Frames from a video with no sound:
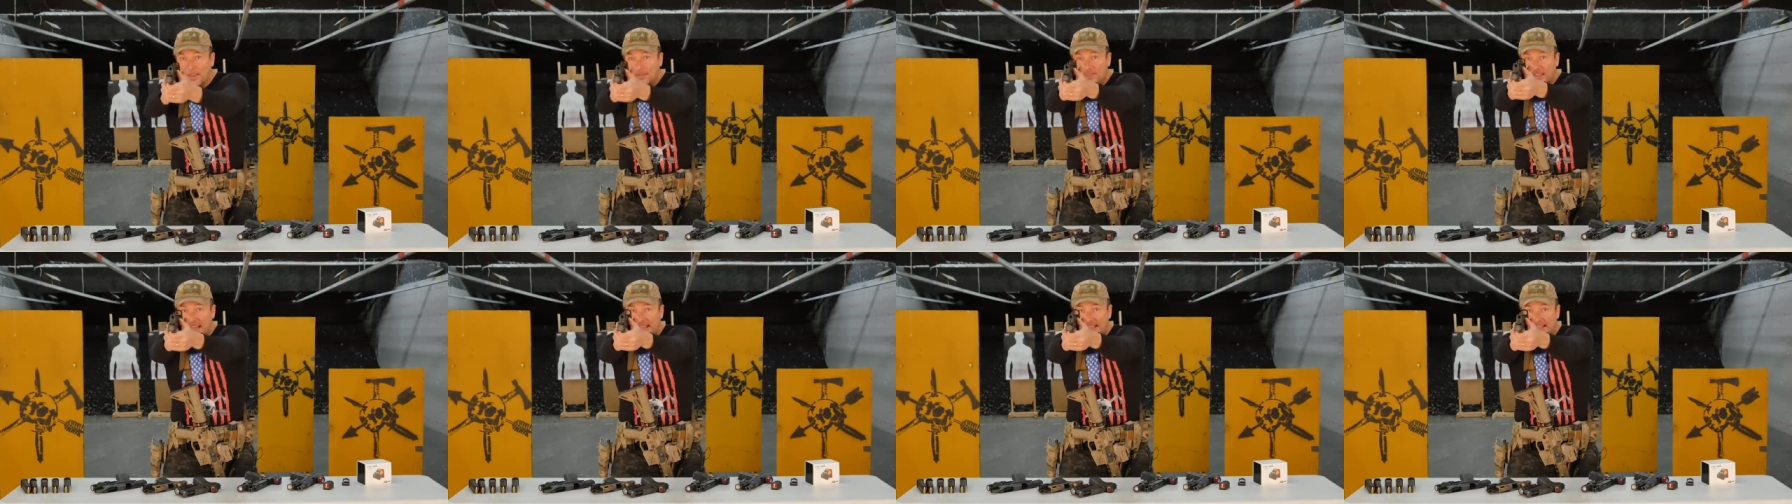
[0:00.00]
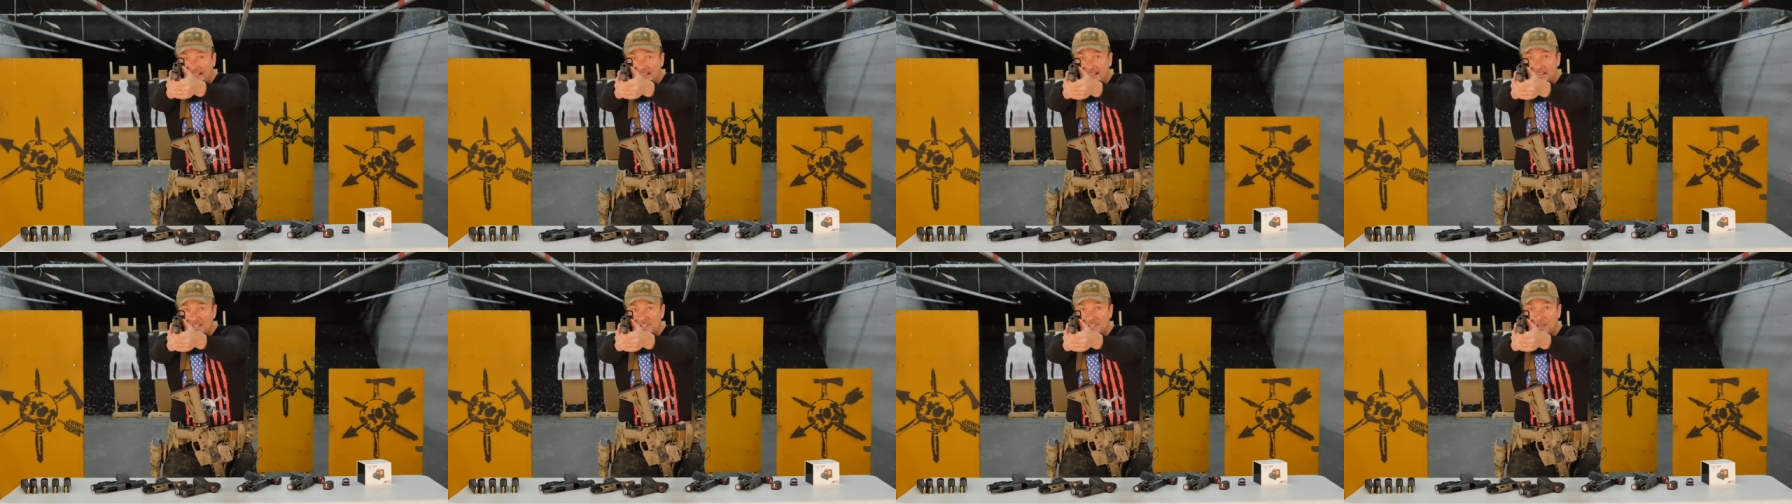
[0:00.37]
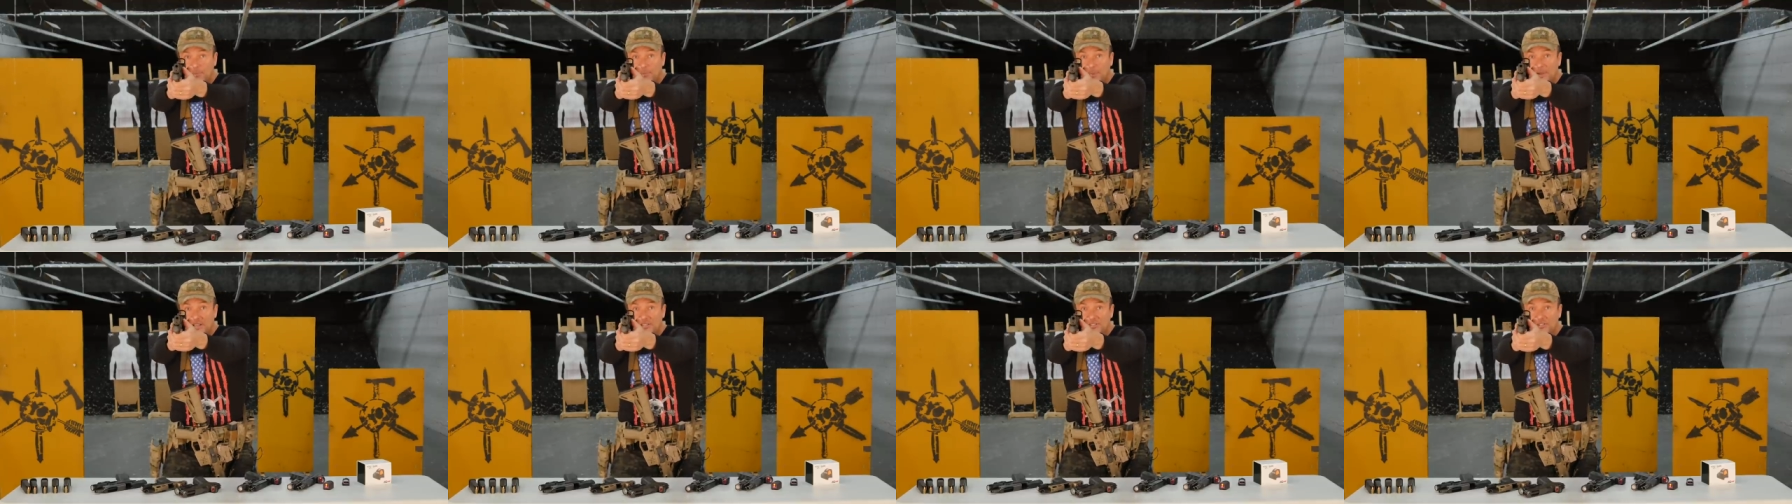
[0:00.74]
that
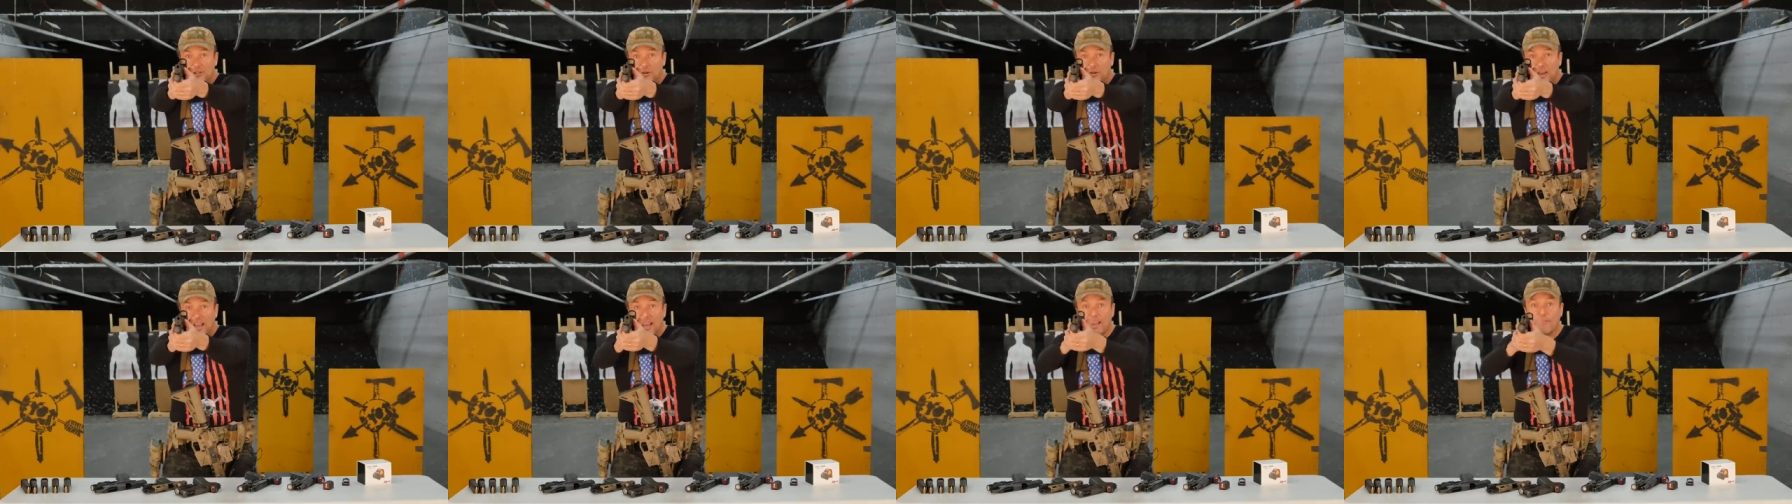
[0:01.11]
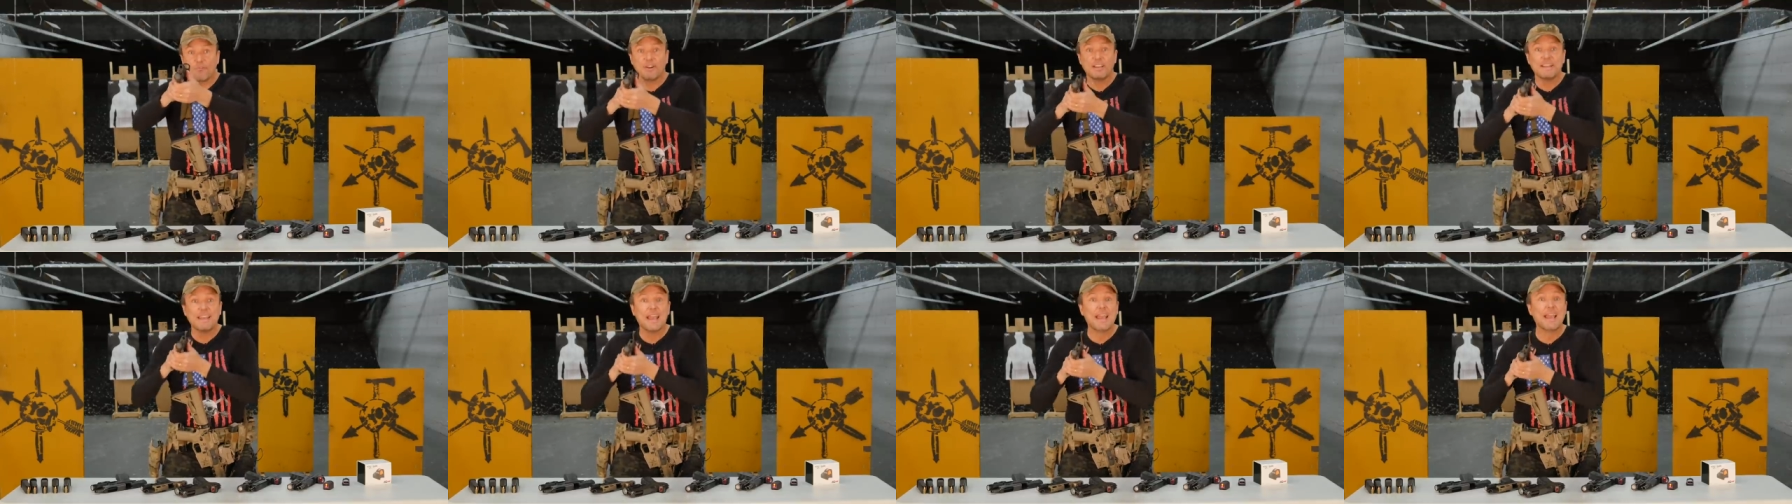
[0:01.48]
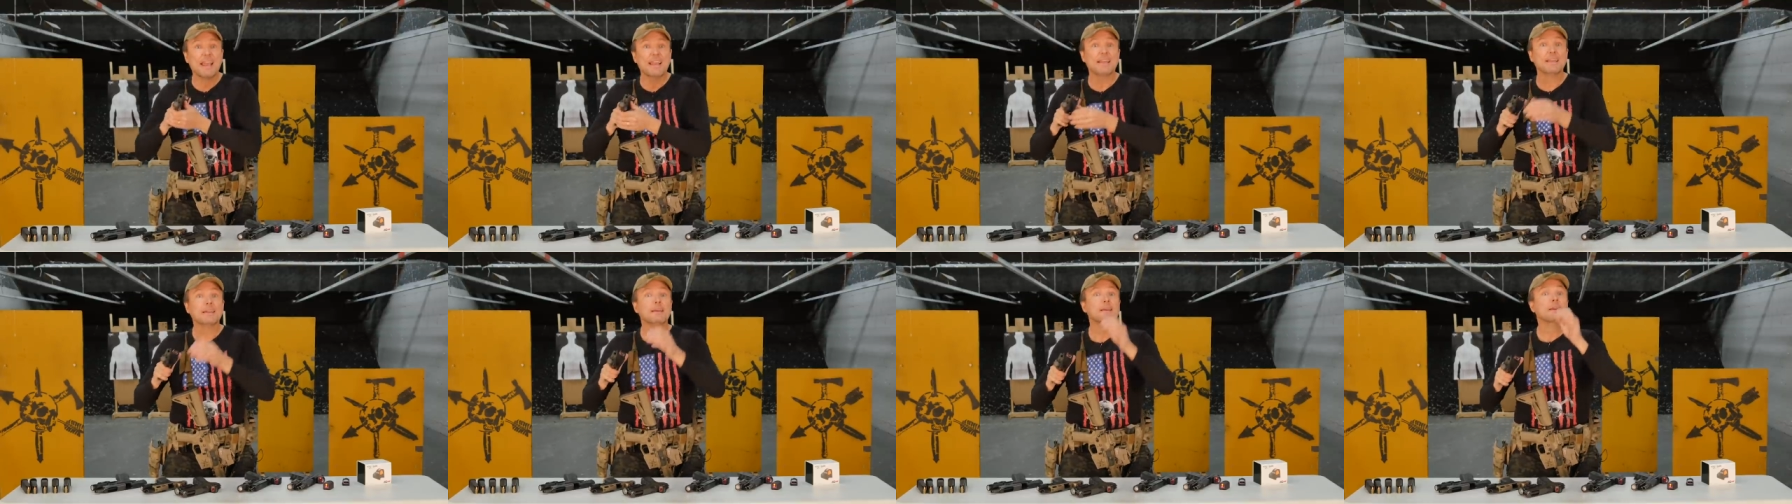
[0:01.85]
EDC pistol every
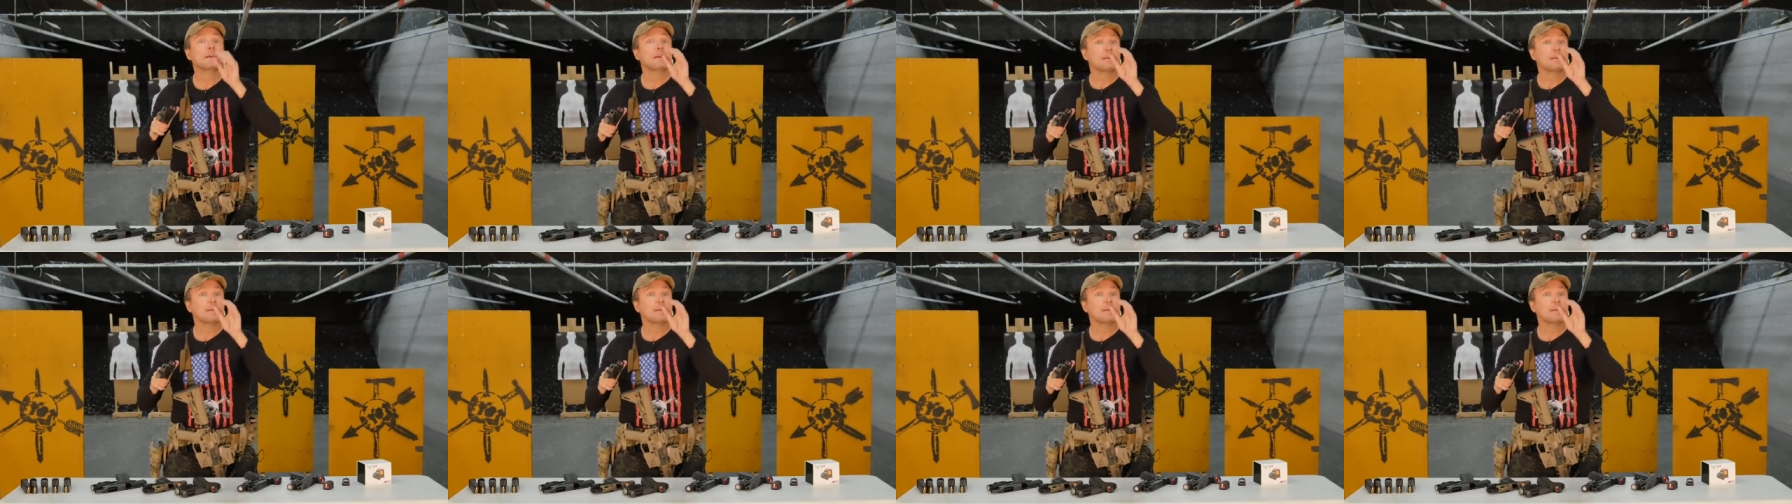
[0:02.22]
day,